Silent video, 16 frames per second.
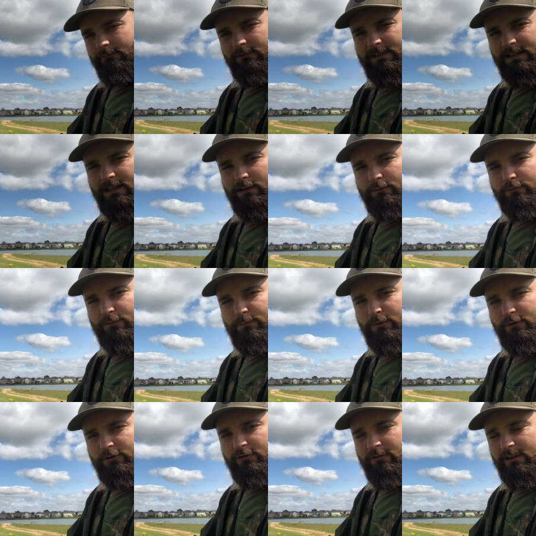Roesel's
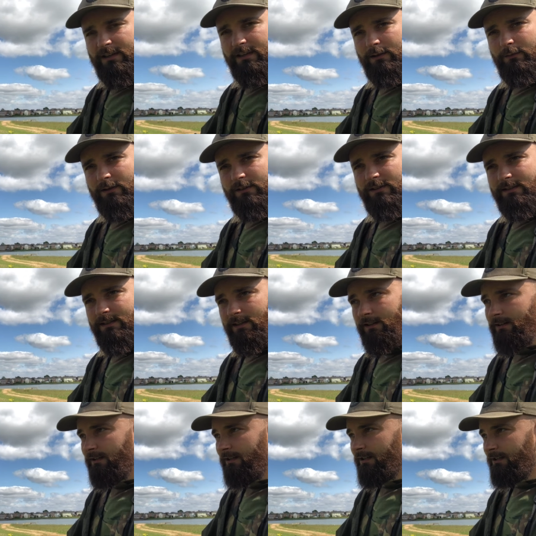bush cricket, which is a
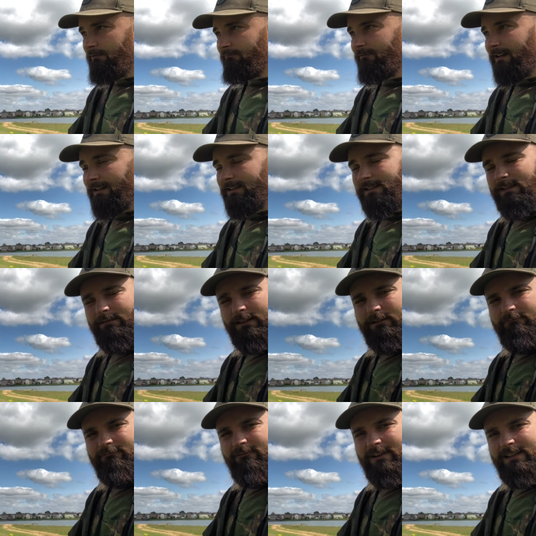relatively
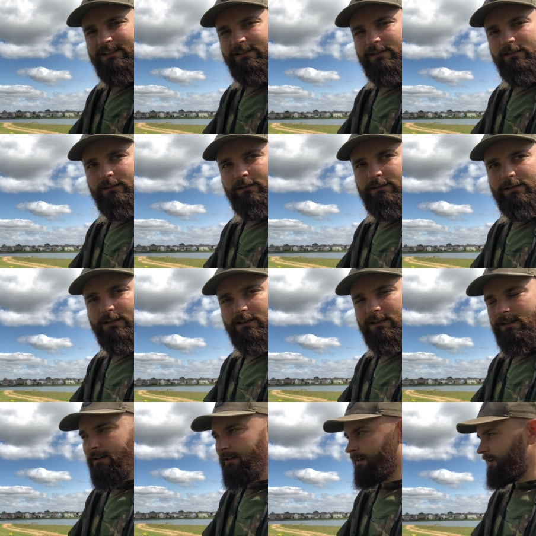recent
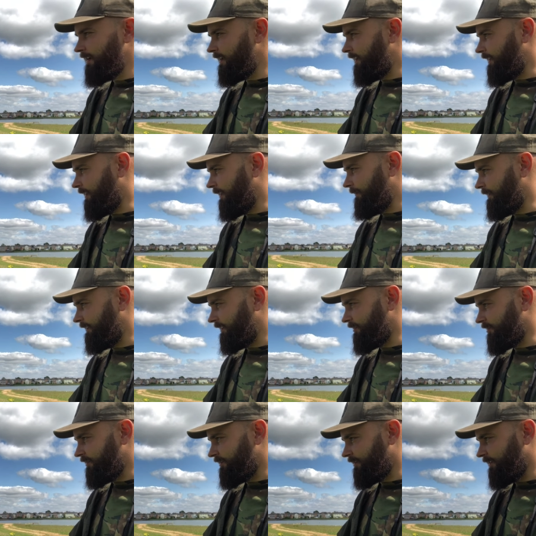um,
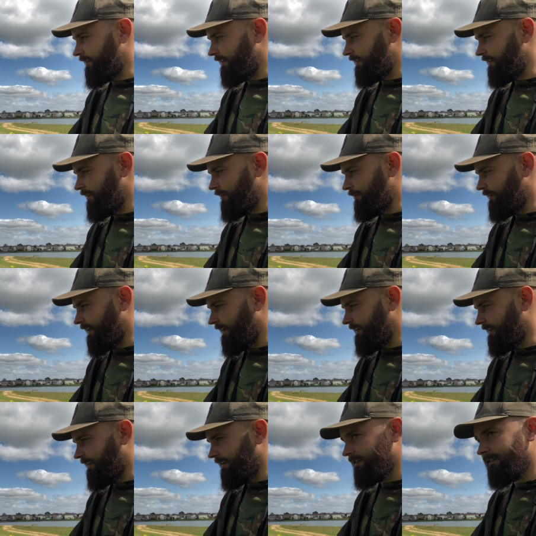addition to the UK
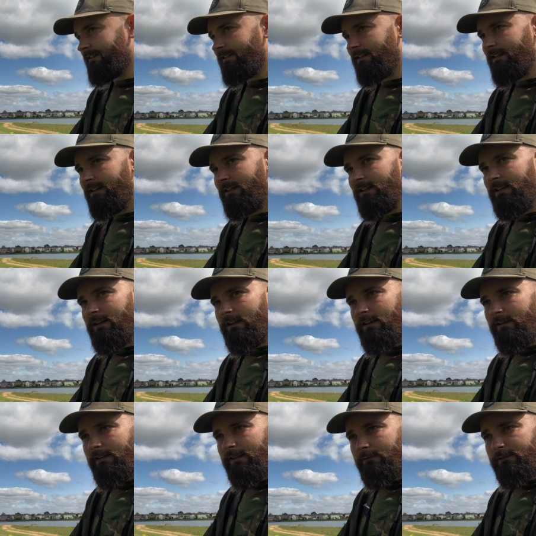list
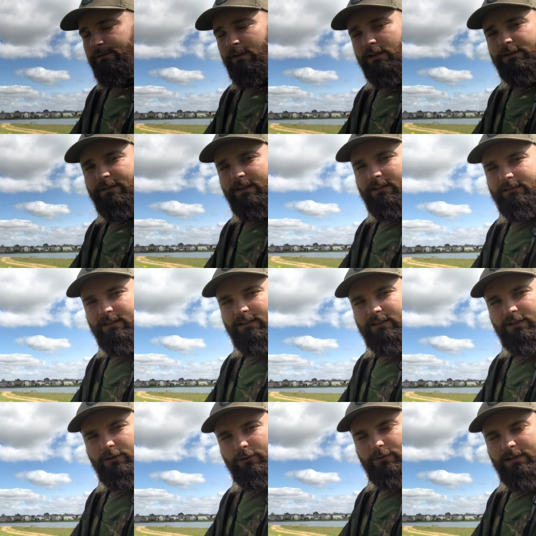uh, that was first found in
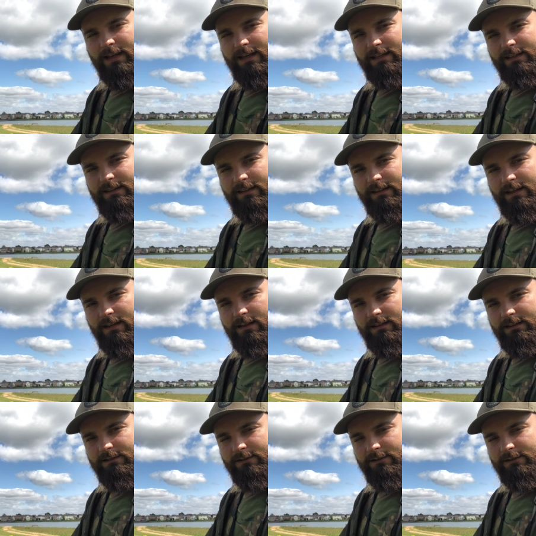the UK in the early